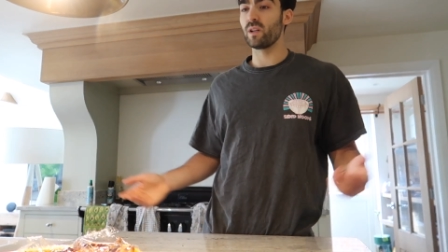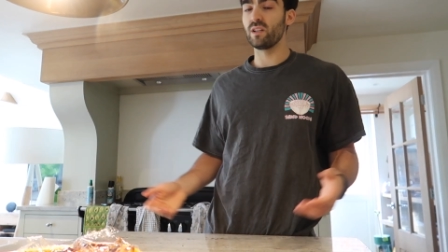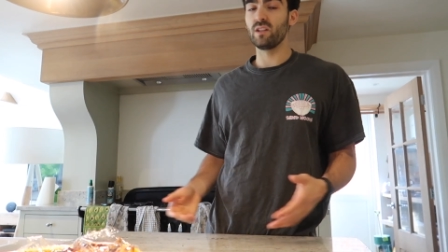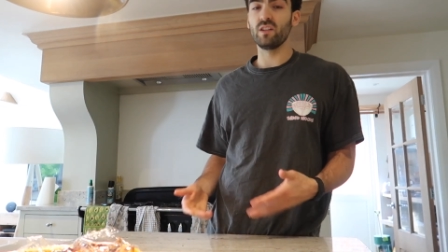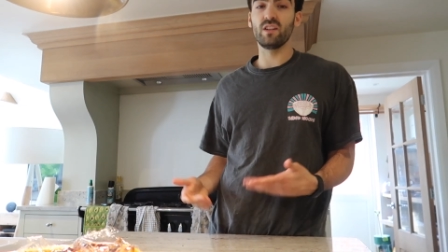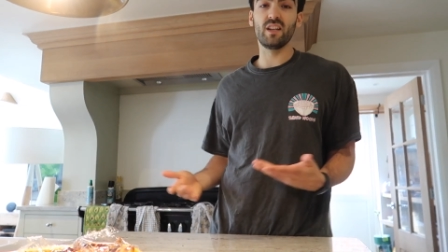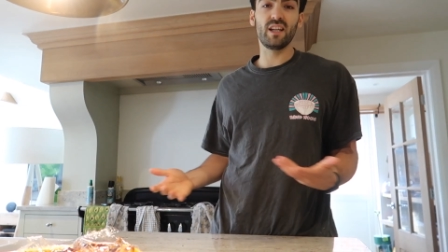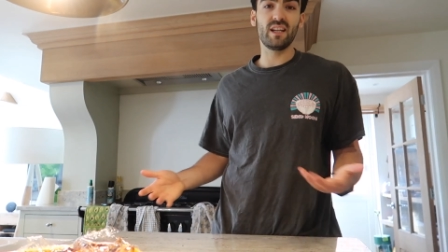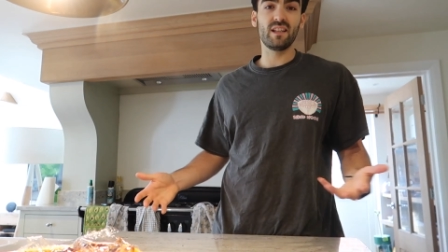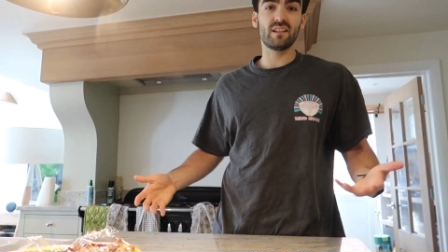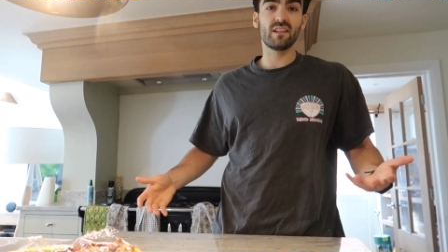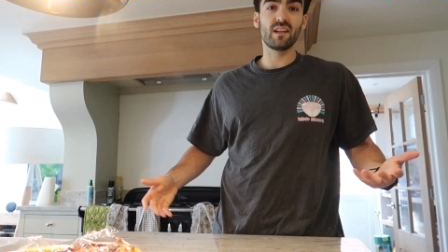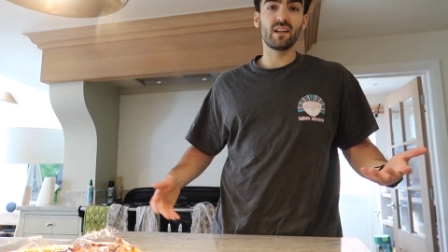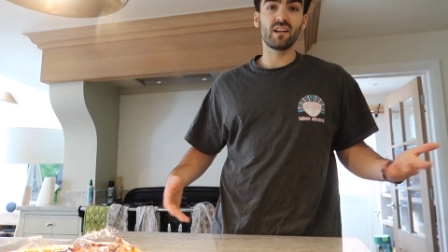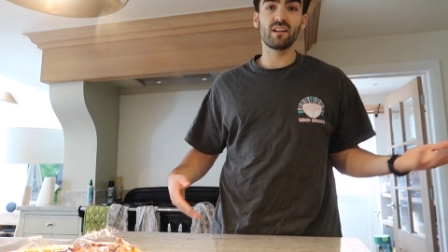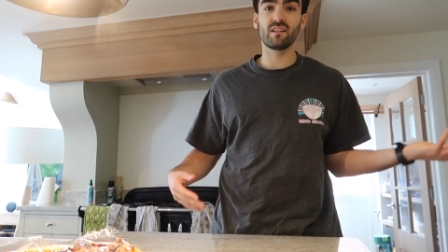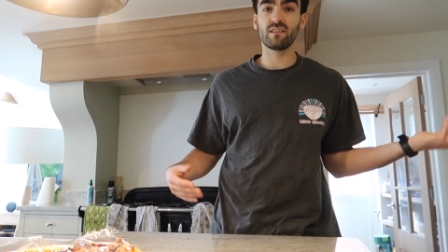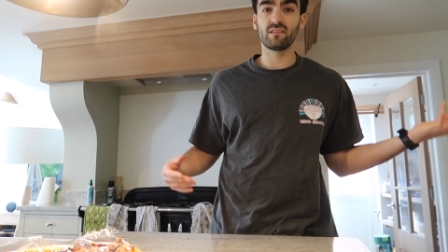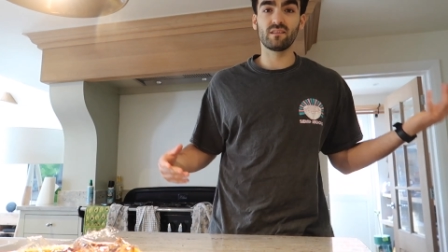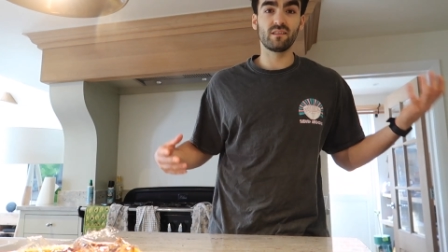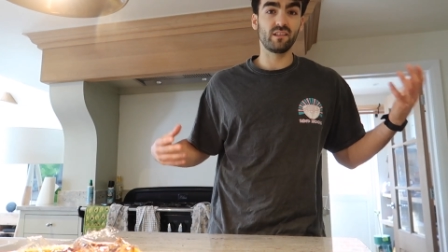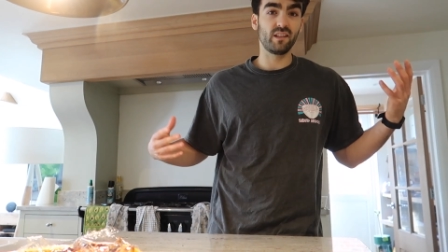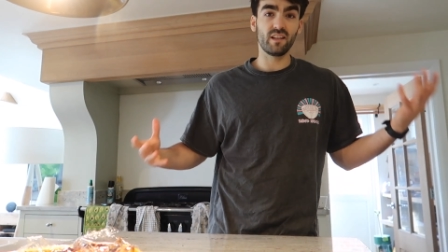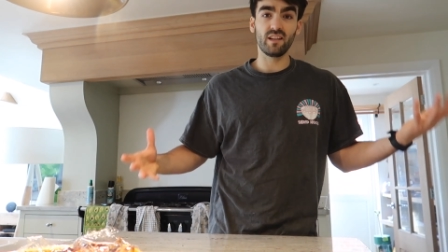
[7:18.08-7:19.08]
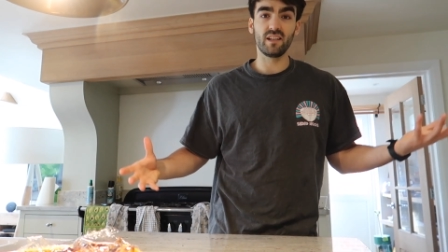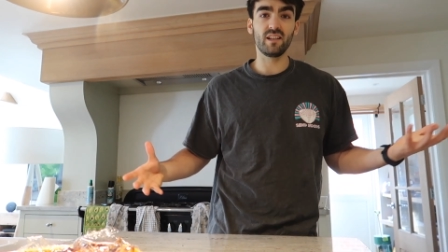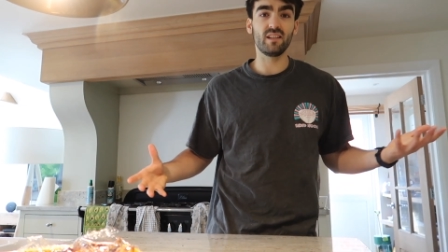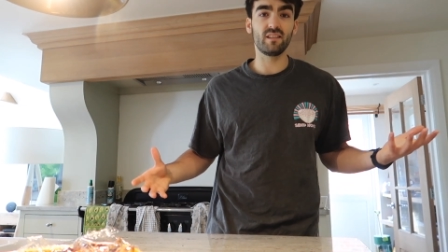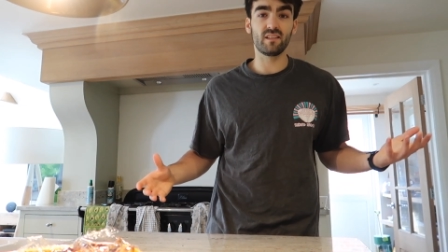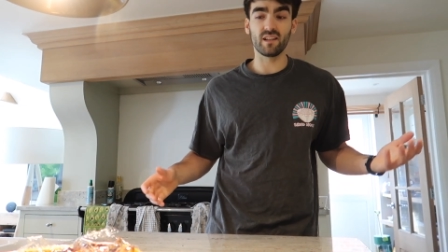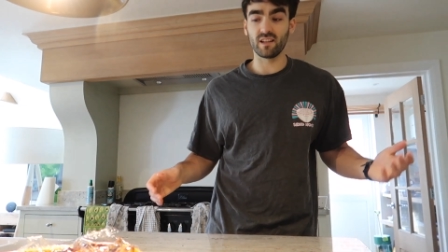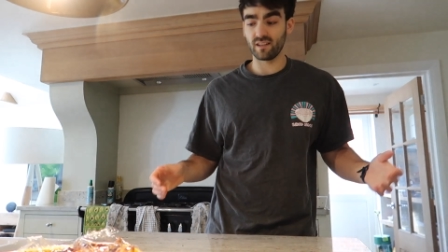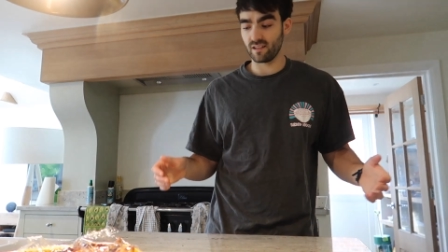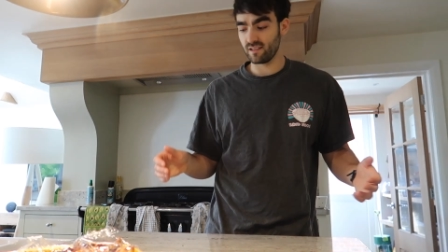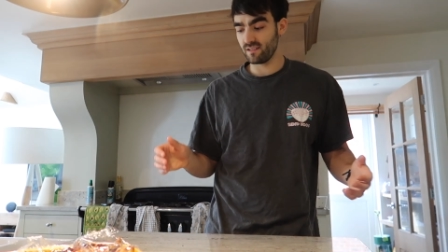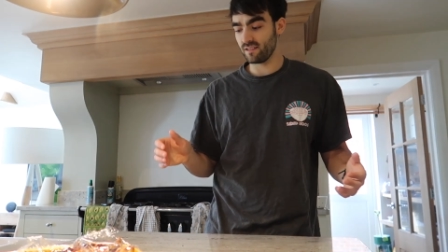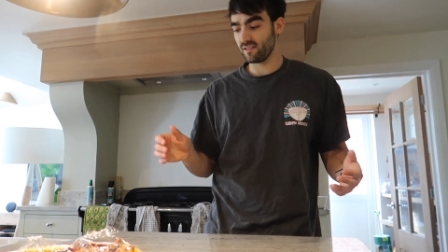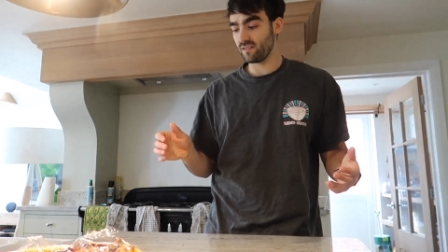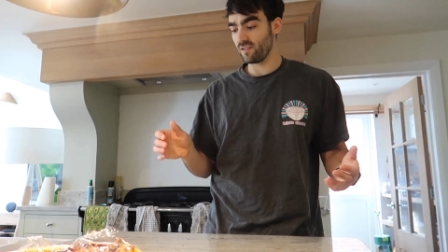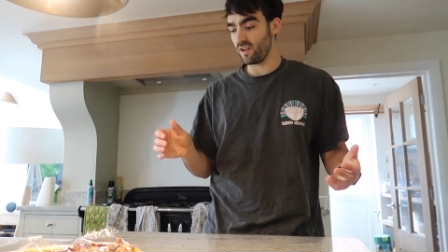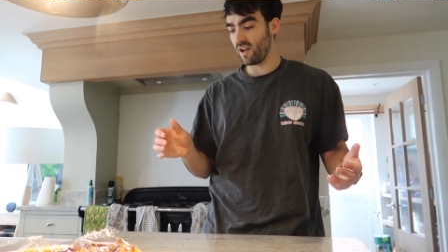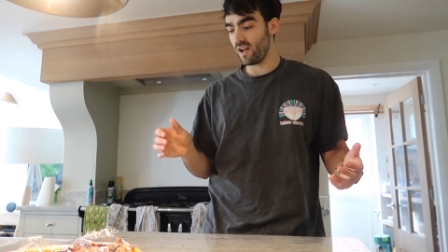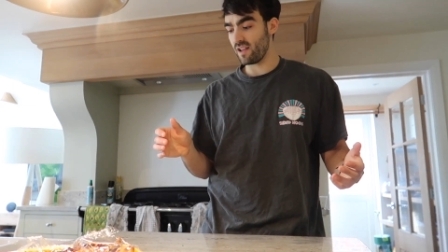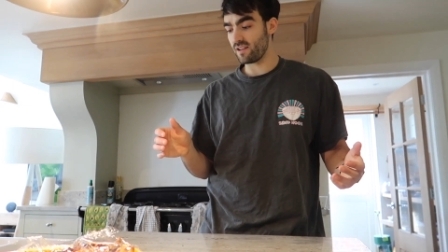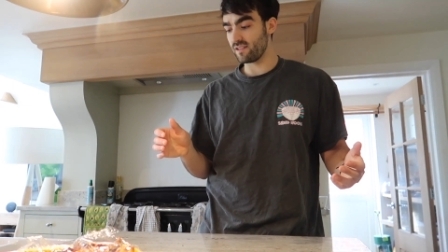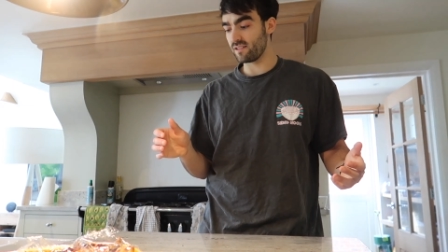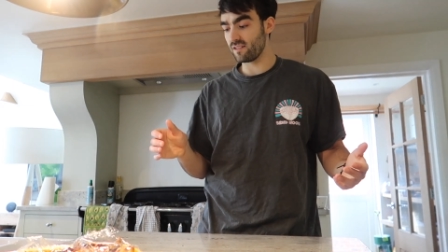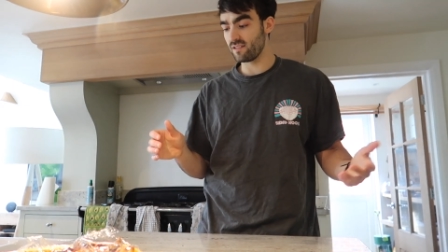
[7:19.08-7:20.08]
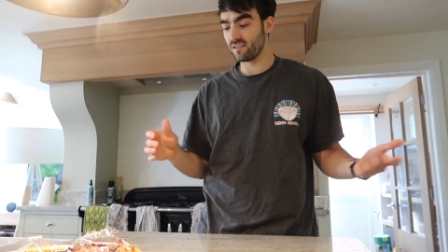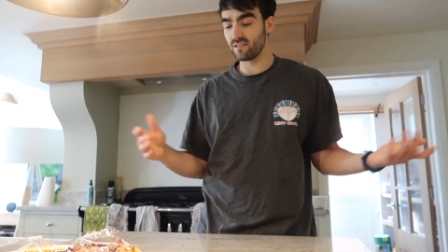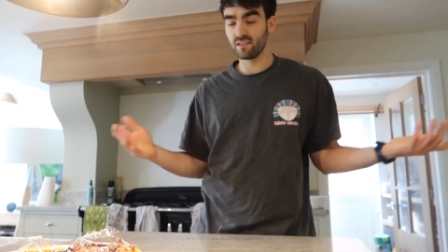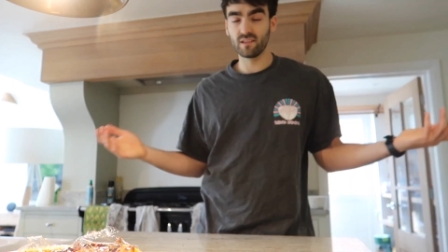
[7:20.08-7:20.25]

when you need it, and